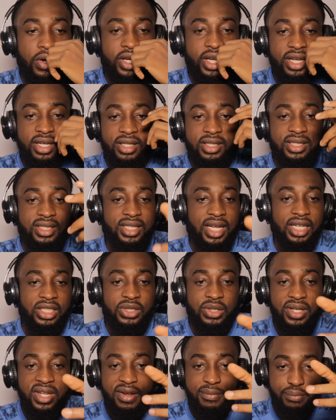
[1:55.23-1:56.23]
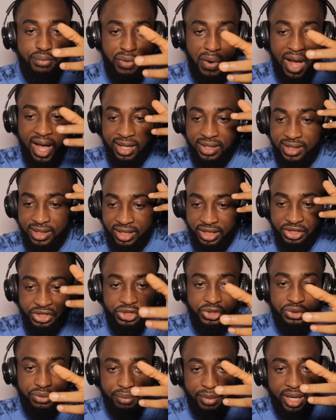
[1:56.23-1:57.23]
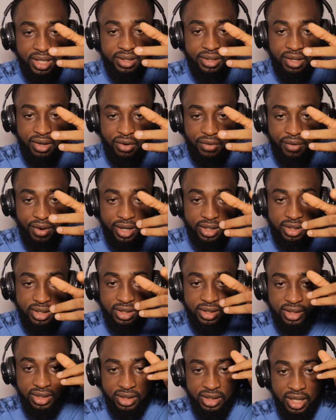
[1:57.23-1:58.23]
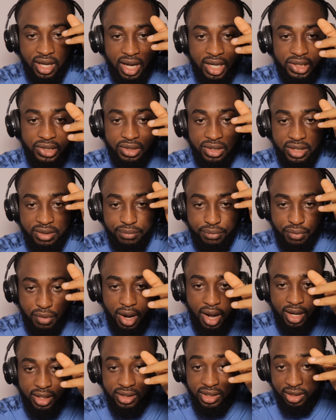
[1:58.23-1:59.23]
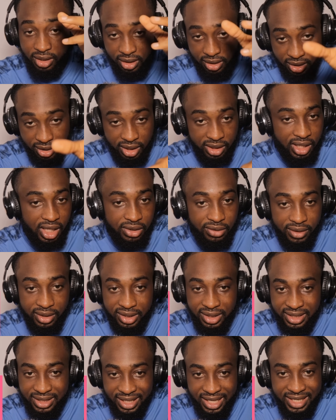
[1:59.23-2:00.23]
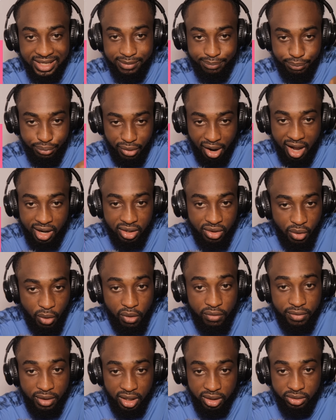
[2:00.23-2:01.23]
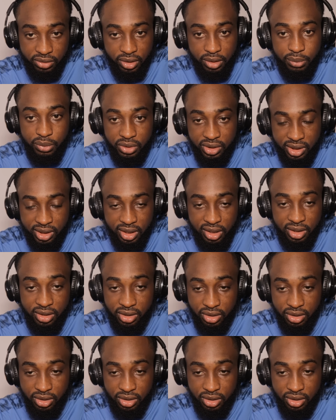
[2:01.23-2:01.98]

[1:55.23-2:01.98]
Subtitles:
Okay, this is actually Bragg's instrumental, right? This is actually Bragg's. It actually says Bragg cover, Dremo's